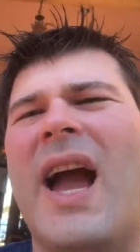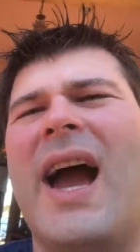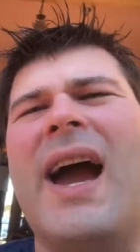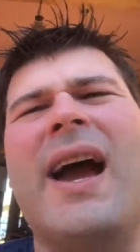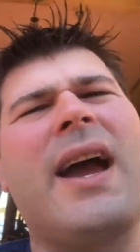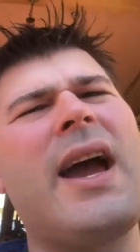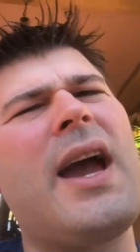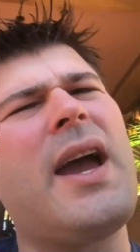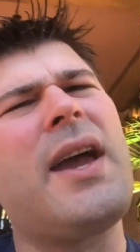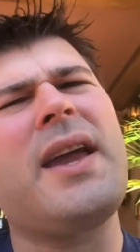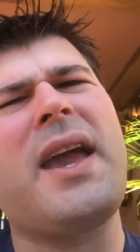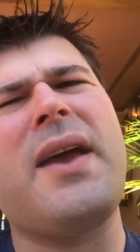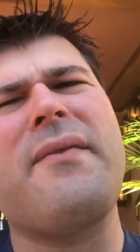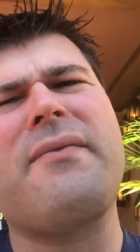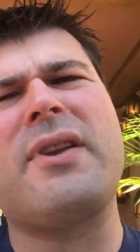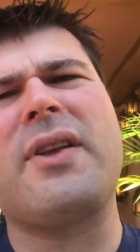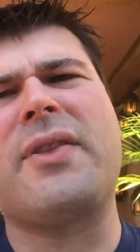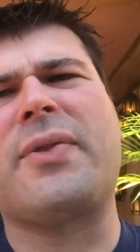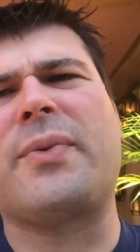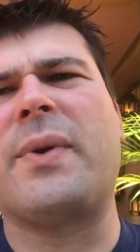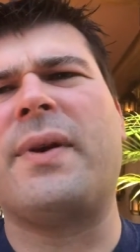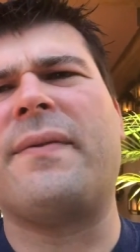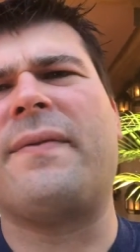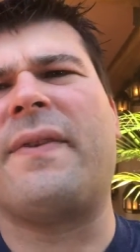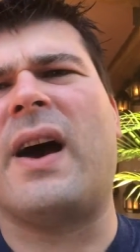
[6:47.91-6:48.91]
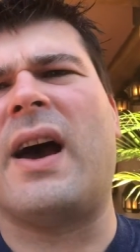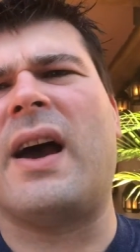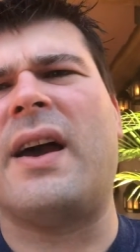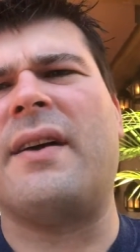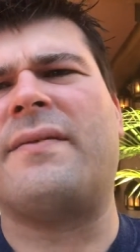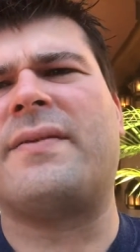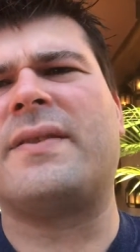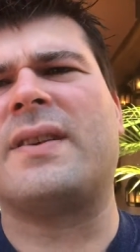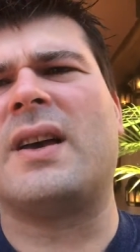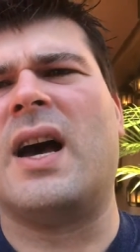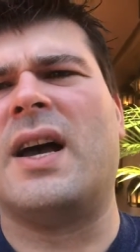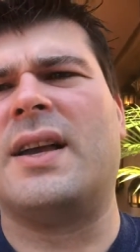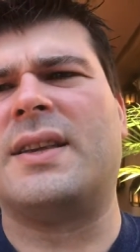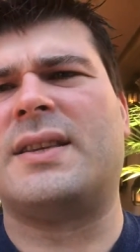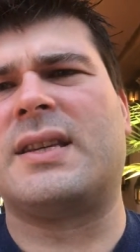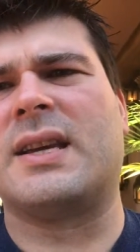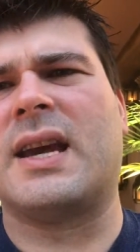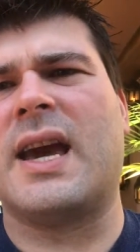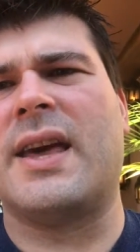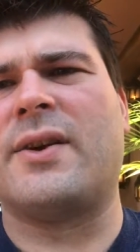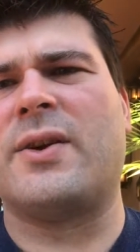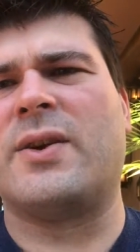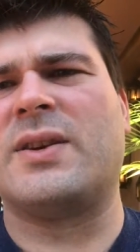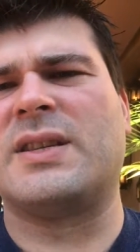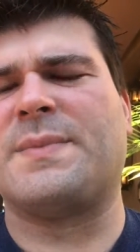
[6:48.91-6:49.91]
Yeah, I give it a three point five uh,
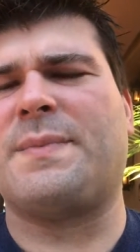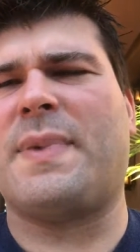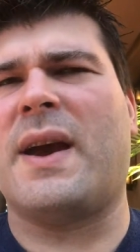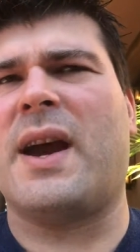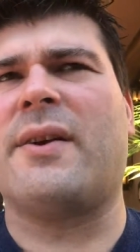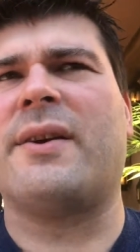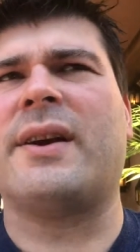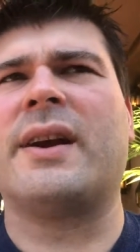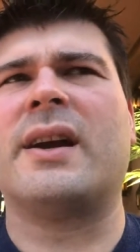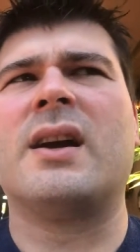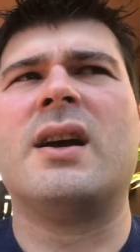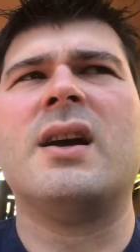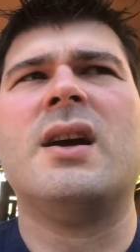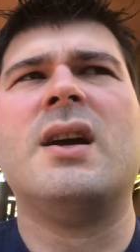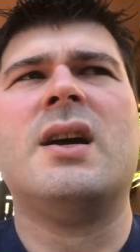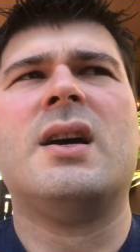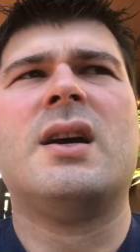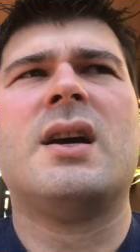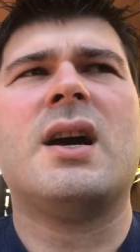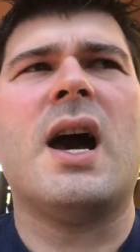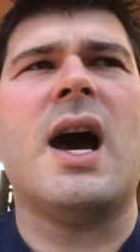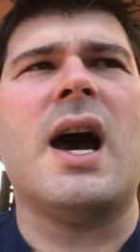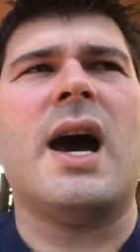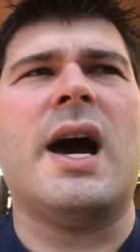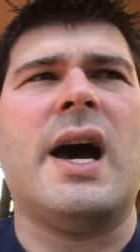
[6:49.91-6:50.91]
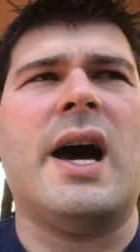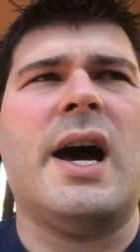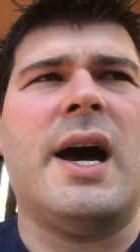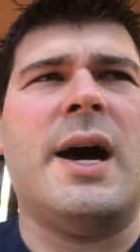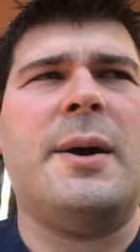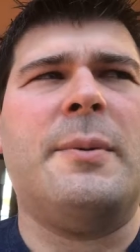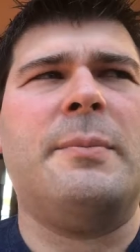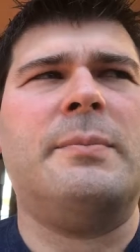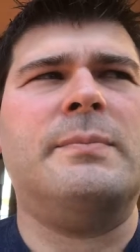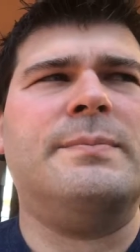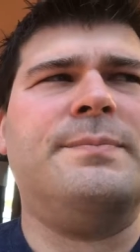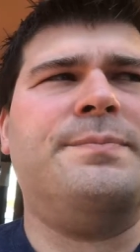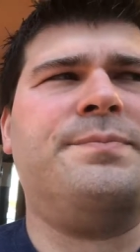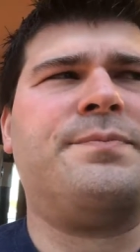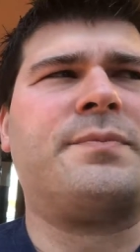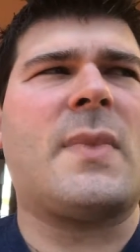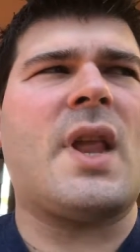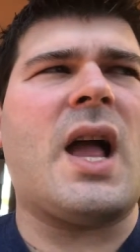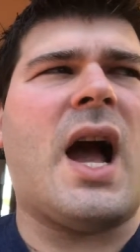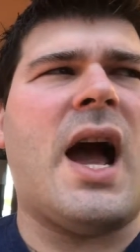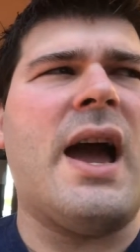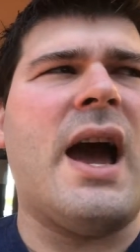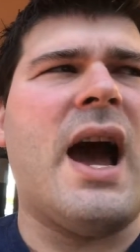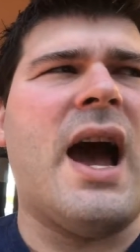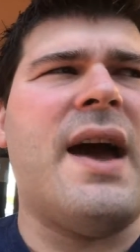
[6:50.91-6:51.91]
together as a pairing. Um,
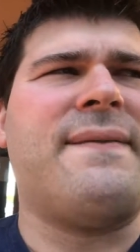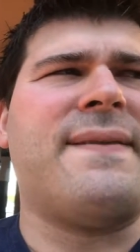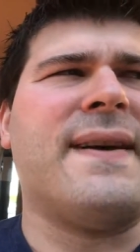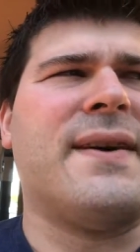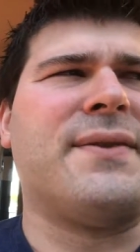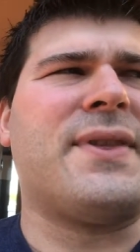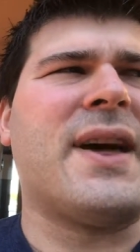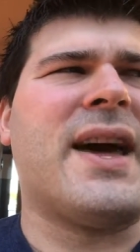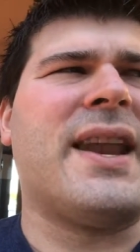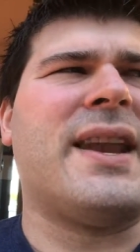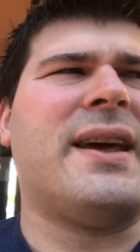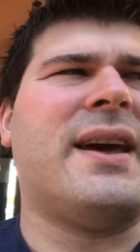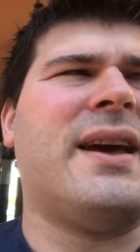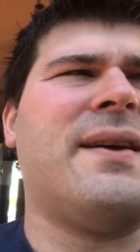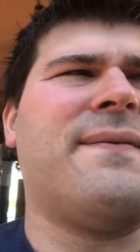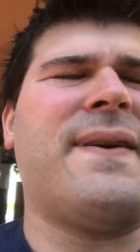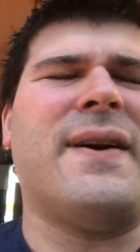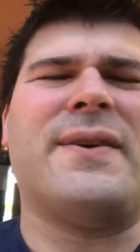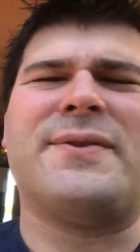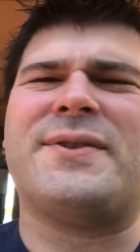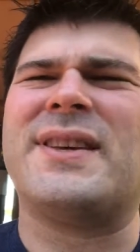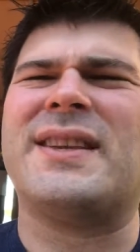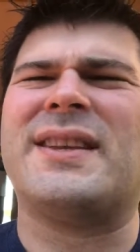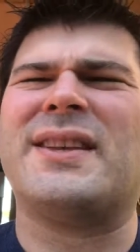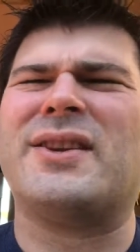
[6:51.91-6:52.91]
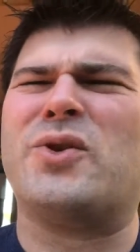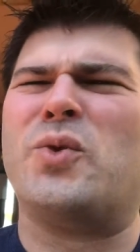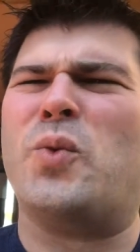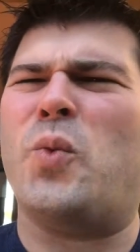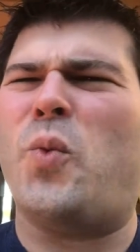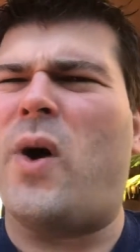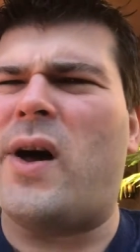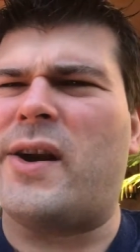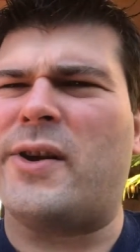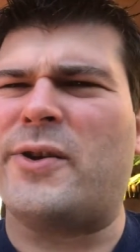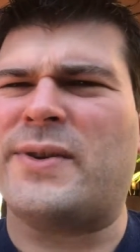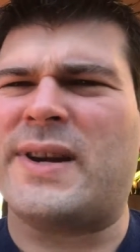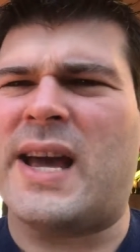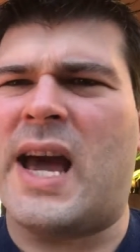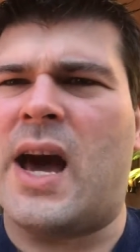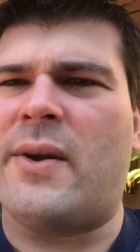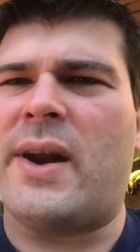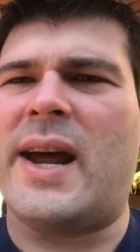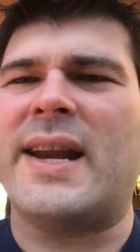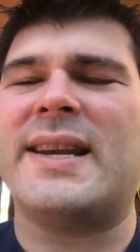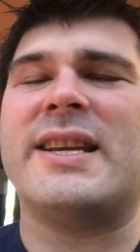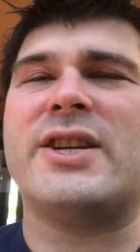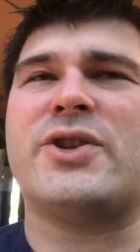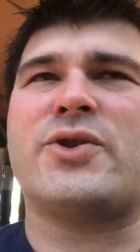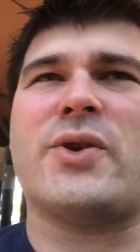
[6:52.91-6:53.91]
I, I felt that it, it felt a little watered down.
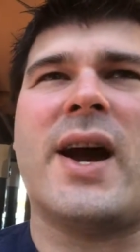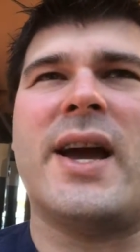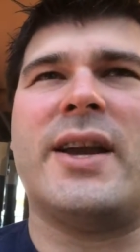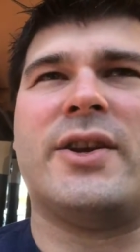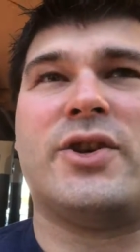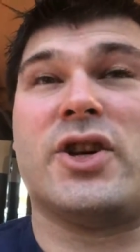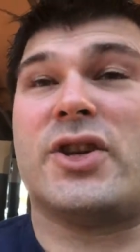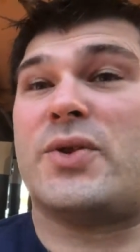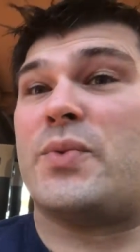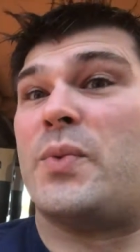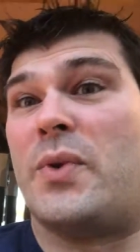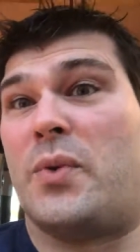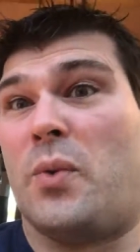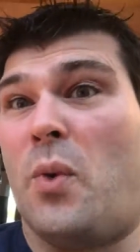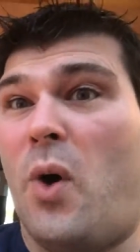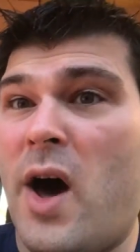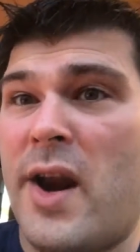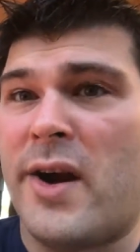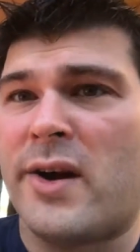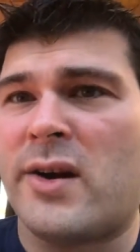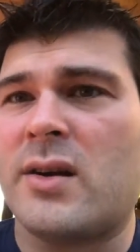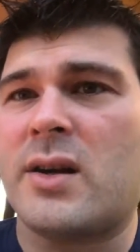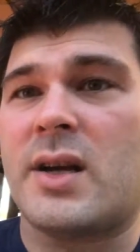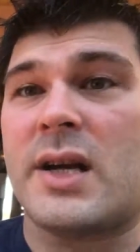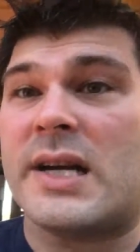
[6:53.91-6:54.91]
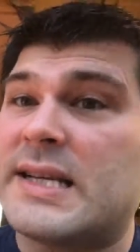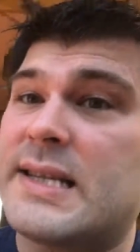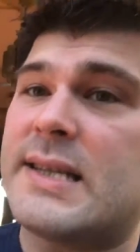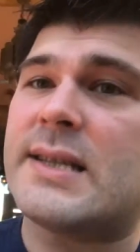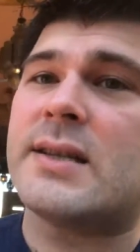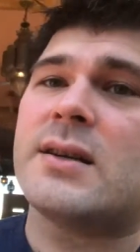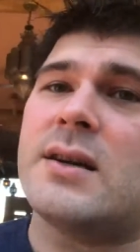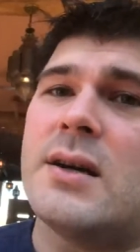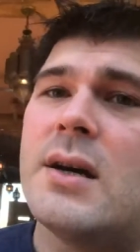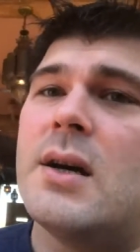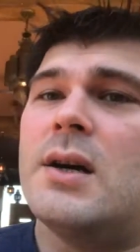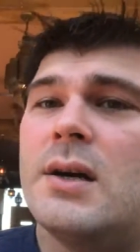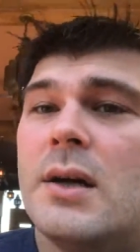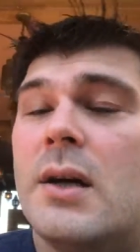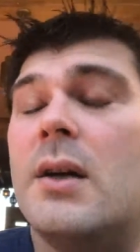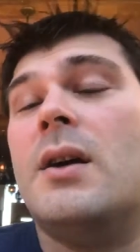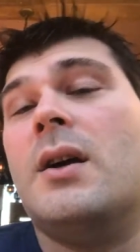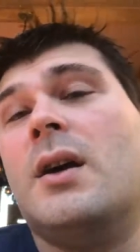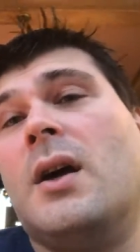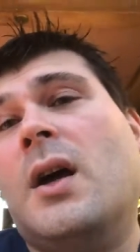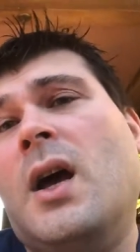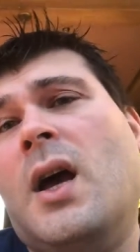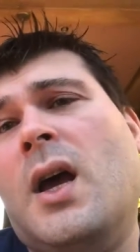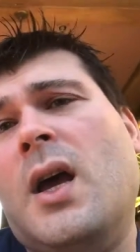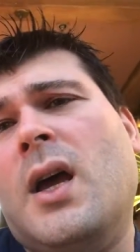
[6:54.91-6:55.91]
I did try it just with water because,
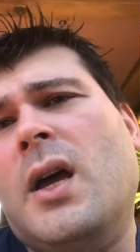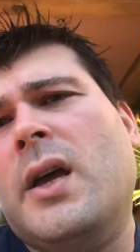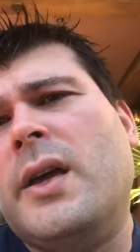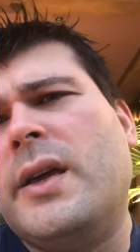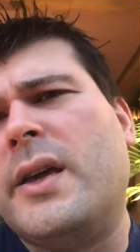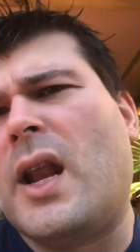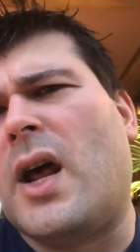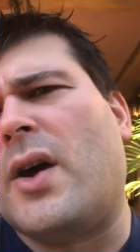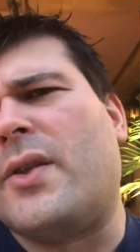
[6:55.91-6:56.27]
you